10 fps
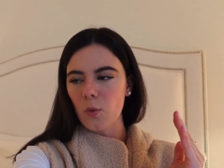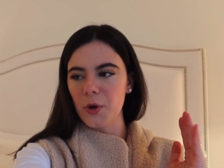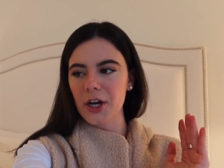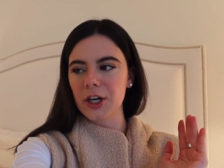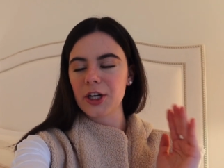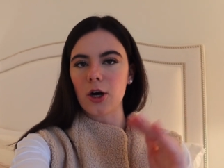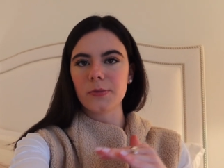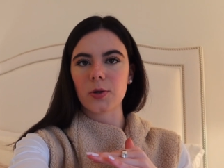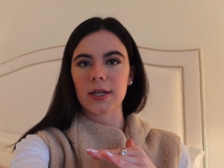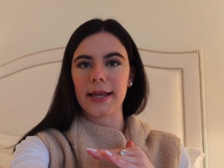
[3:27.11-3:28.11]
we are going to go
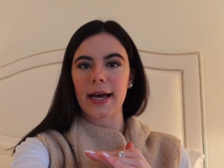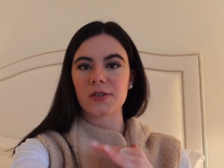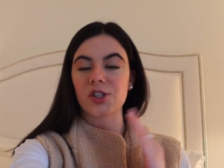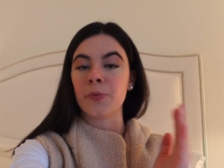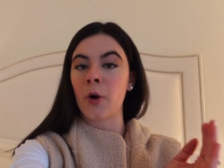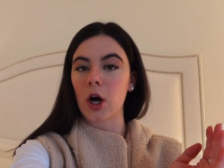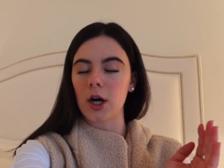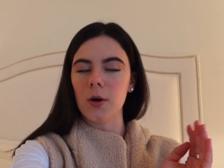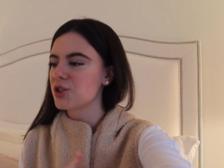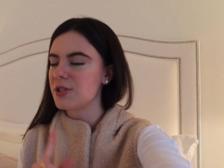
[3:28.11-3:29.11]
up to our lake house
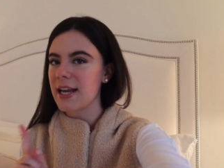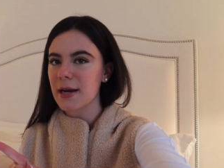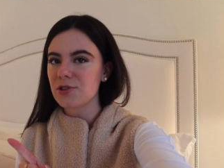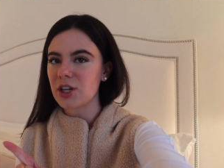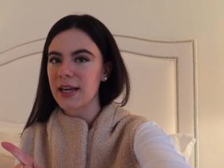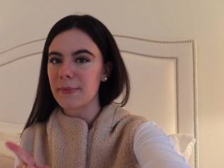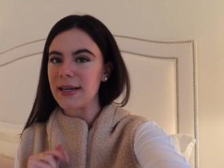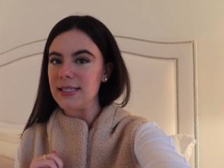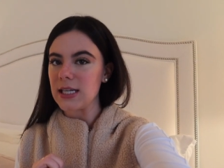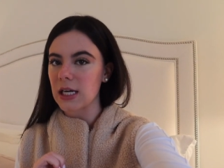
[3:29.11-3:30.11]
tomorrow. So today I was trying to get
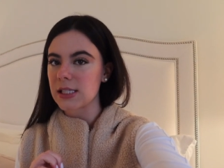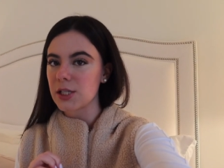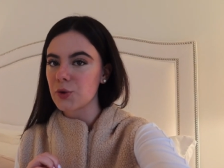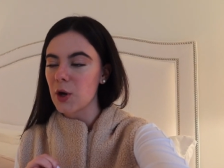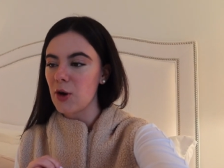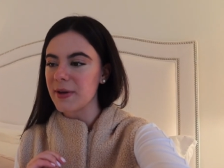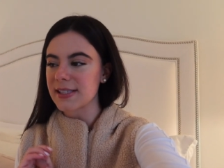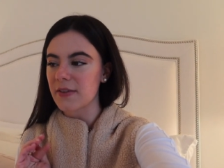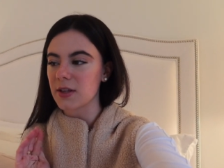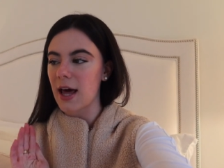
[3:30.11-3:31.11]
my ducks in a row
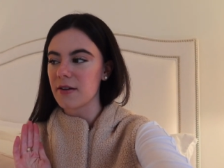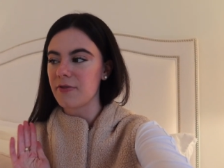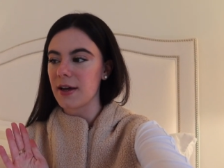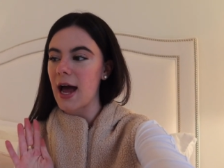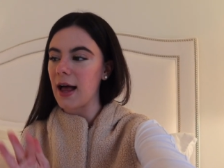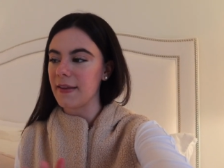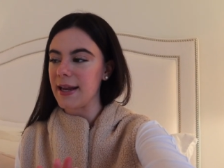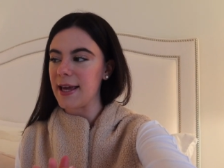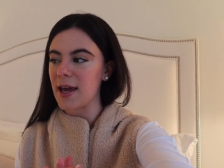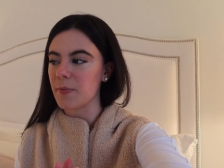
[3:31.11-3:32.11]
because I have a lot of fun
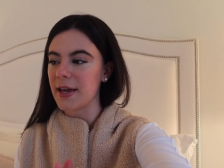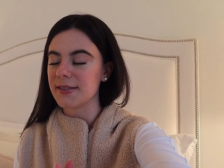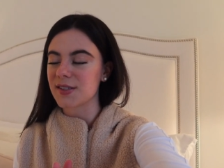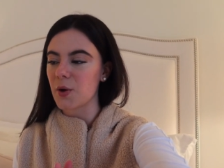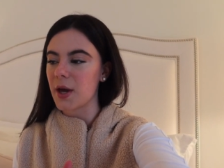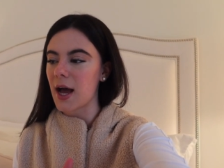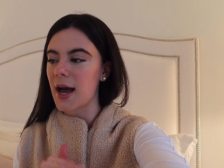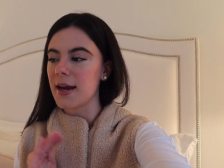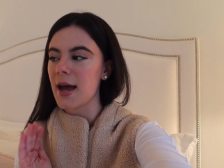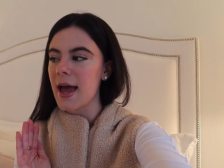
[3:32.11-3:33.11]
holiday campaigns going
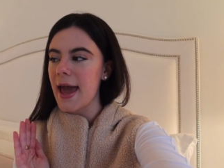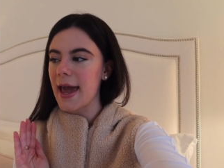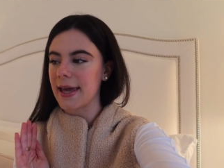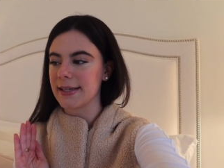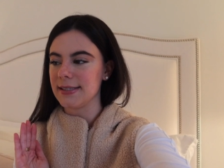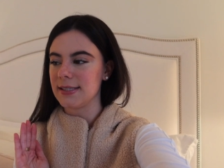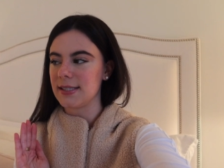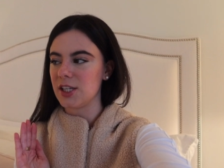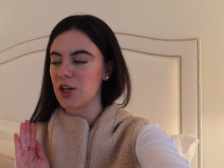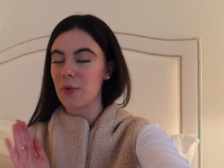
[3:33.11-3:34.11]
on
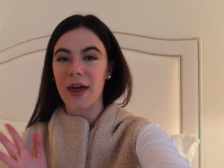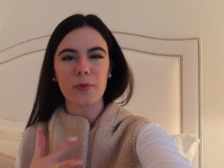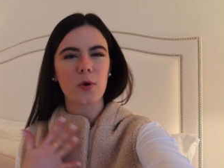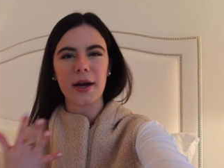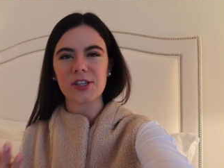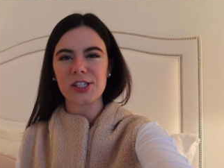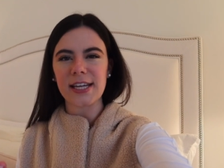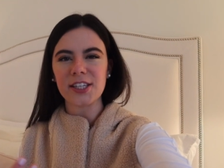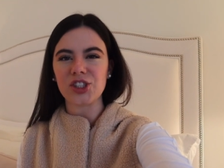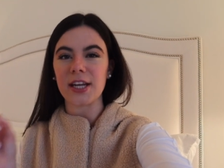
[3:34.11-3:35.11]
and you know that requires
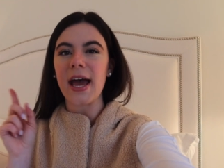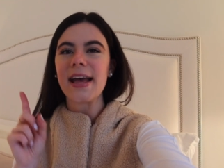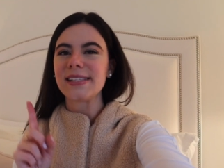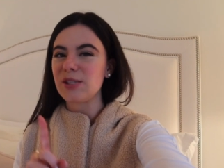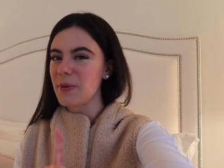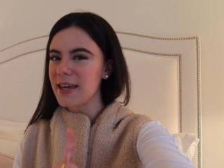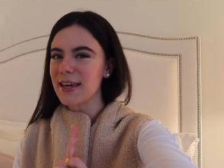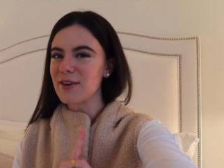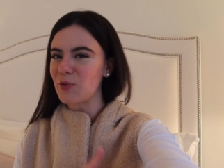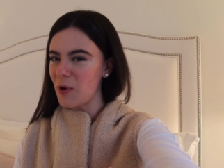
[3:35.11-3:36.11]
attention.
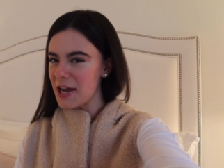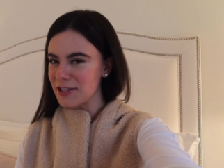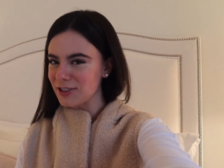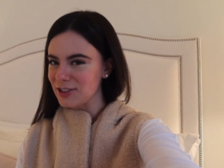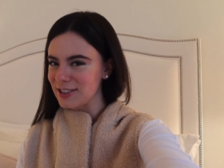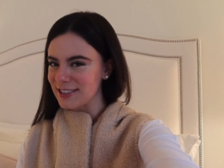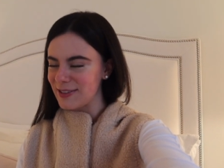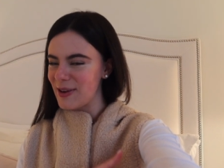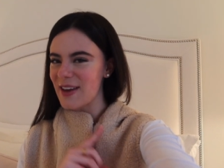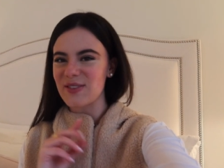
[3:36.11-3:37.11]
Speaking of which,
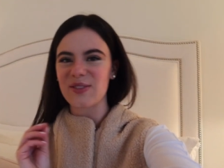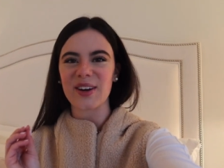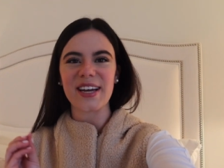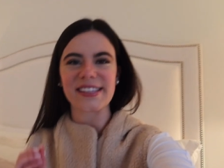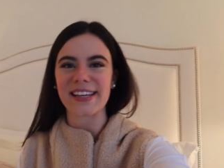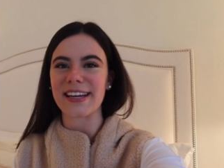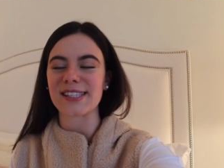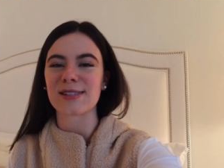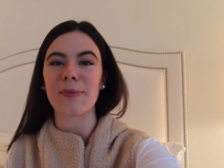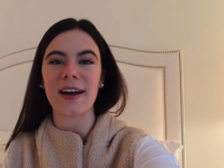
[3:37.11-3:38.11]
we have a very exciting
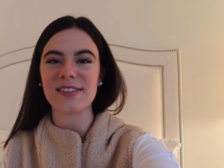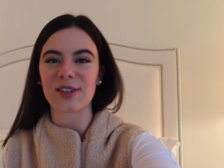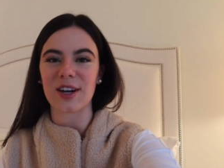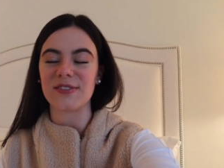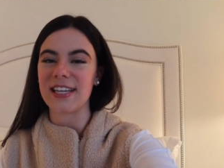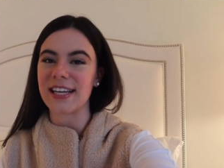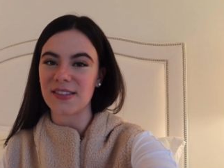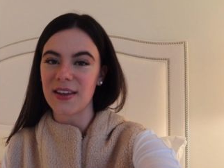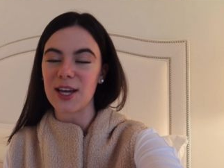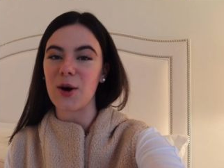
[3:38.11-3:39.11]
sponsor of
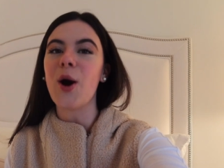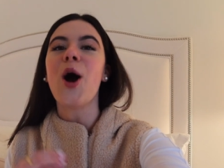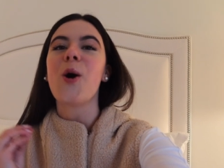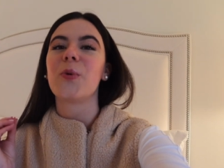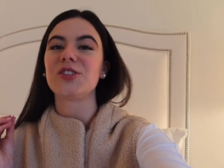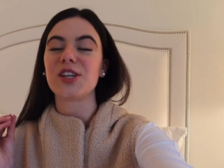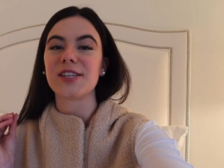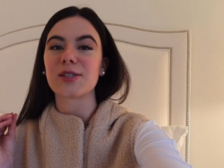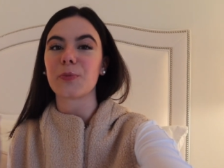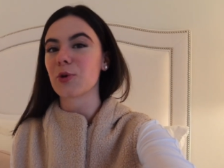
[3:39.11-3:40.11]
today's video which
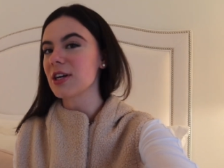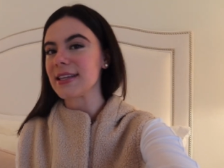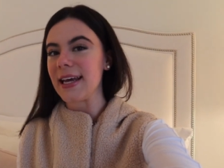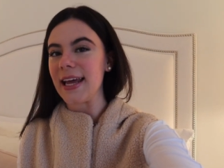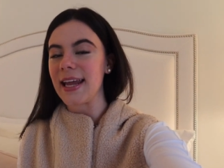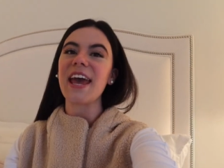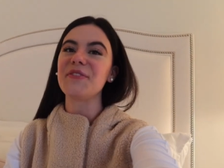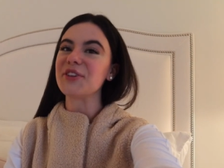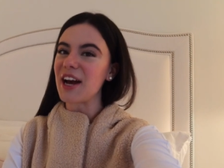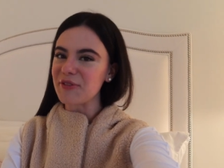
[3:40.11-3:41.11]
is Brooklinen.
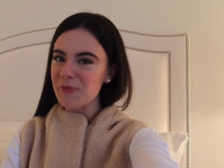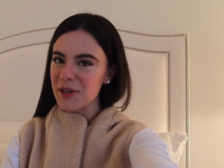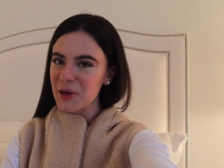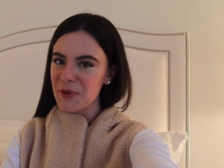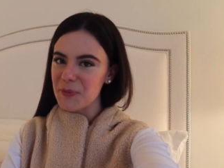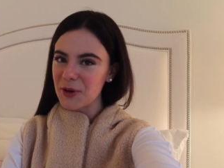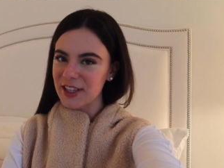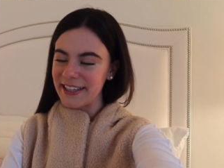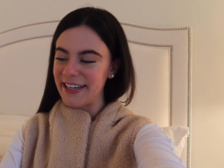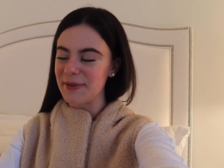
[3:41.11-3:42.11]
If you're not familiar with
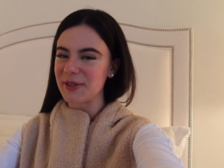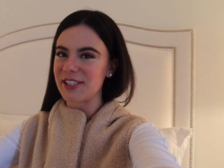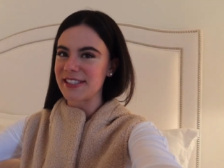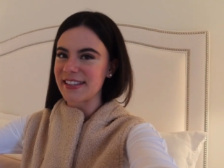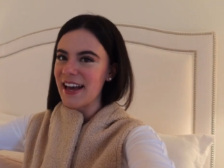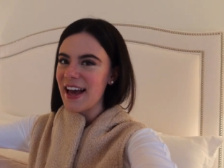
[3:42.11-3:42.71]
Brooklinen, which is